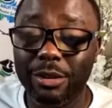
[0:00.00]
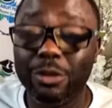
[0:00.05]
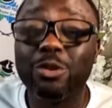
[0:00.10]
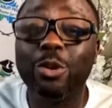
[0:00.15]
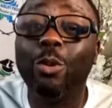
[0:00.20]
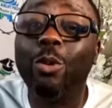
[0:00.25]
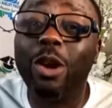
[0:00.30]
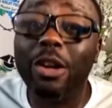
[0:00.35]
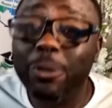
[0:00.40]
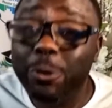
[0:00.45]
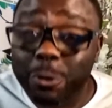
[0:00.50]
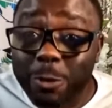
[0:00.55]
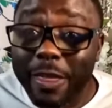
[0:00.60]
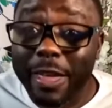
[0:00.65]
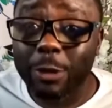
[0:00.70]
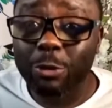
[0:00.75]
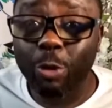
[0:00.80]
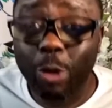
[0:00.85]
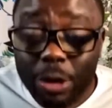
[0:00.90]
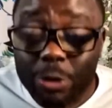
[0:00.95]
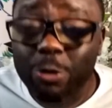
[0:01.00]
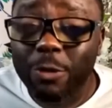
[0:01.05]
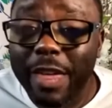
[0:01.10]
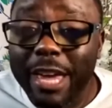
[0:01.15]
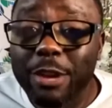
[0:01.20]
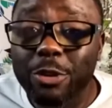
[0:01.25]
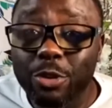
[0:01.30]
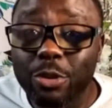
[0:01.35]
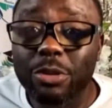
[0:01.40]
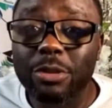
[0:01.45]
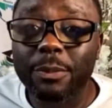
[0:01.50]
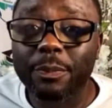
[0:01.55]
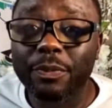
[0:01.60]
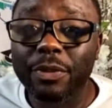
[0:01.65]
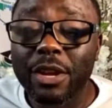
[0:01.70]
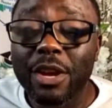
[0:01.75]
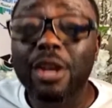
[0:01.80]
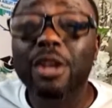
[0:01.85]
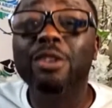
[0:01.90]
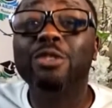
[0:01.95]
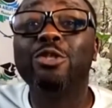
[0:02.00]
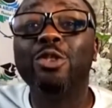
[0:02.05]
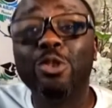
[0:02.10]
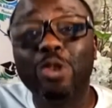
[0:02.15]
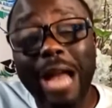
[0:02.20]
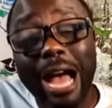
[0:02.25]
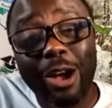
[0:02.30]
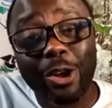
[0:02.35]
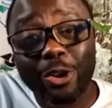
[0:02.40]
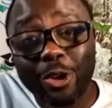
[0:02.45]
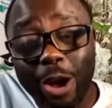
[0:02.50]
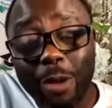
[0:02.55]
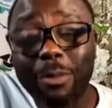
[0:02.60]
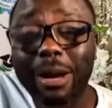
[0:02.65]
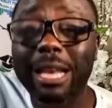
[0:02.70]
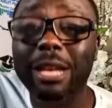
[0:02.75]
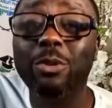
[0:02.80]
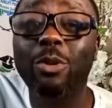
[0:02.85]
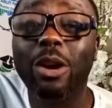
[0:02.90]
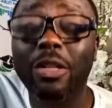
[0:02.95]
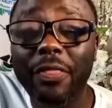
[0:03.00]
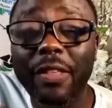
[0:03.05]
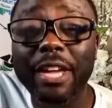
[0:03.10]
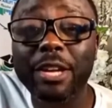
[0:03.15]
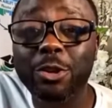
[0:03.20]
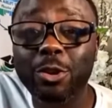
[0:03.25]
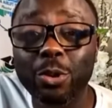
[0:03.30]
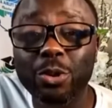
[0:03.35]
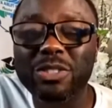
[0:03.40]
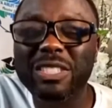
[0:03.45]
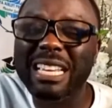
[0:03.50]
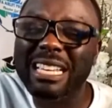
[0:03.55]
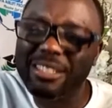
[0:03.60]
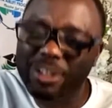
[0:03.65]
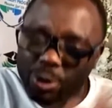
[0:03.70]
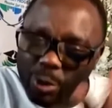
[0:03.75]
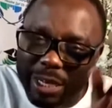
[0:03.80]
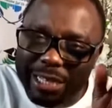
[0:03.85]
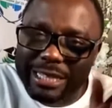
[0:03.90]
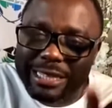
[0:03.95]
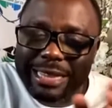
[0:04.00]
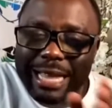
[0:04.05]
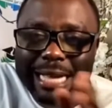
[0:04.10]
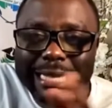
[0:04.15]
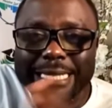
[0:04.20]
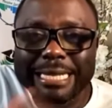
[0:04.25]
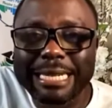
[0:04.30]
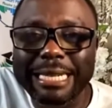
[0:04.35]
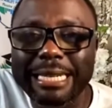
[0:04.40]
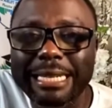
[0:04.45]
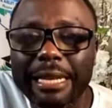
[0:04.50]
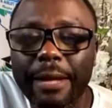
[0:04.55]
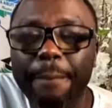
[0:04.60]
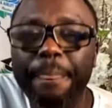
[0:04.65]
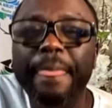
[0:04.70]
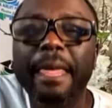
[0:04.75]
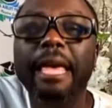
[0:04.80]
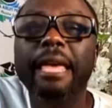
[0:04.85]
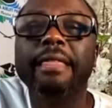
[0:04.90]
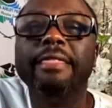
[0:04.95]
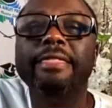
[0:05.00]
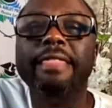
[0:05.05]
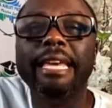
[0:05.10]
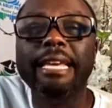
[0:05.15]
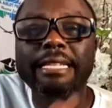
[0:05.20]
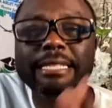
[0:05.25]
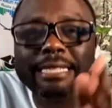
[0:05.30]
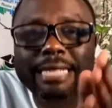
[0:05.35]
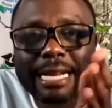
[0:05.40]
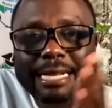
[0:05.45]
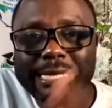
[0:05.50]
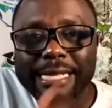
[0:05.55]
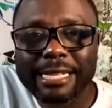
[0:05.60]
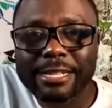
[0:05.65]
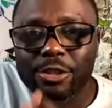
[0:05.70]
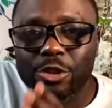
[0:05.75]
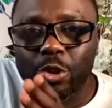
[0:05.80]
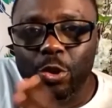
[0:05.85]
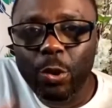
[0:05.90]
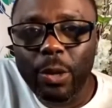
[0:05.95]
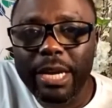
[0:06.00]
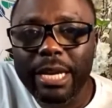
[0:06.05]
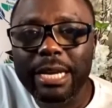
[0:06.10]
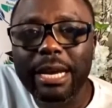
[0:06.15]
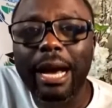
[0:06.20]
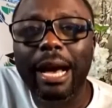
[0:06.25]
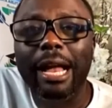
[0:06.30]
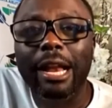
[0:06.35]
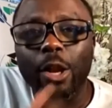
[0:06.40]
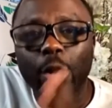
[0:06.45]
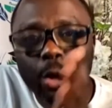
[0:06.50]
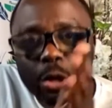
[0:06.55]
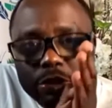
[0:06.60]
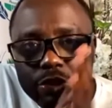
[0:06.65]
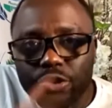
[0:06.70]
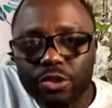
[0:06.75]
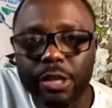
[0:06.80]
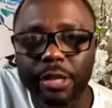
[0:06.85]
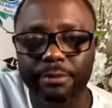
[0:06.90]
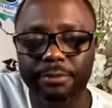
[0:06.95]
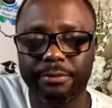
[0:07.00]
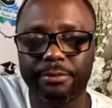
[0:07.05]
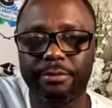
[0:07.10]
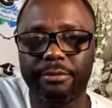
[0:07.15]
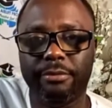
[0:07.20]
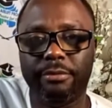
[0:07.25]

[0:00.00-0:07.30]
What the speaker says: So what do they do? So now normally what they do, since 2013, they started doing a lottery.